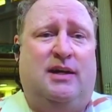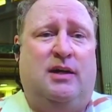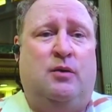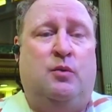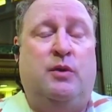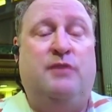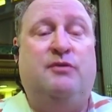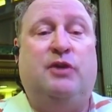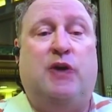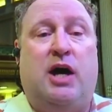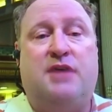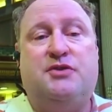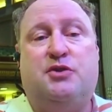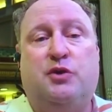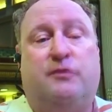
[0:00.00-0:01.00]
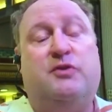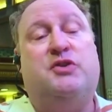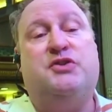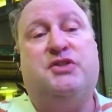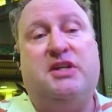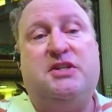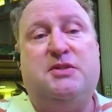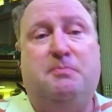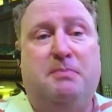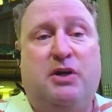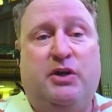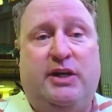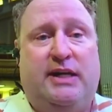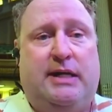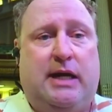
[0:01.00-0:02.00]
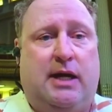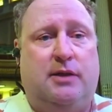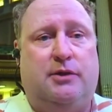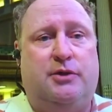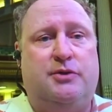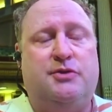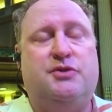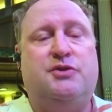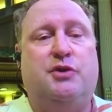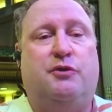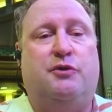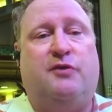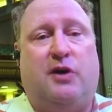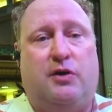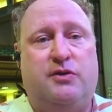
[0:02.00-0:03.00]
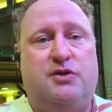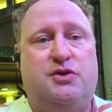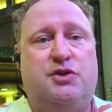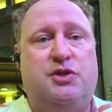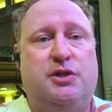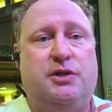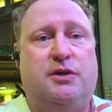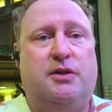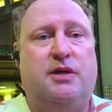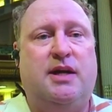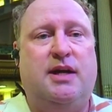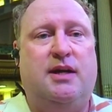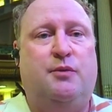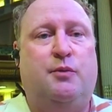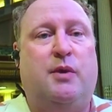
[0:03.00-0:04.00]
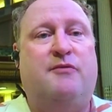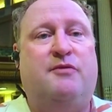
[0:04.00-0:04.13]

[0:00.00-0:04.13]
Uh, we've lost over $6 million so far this year in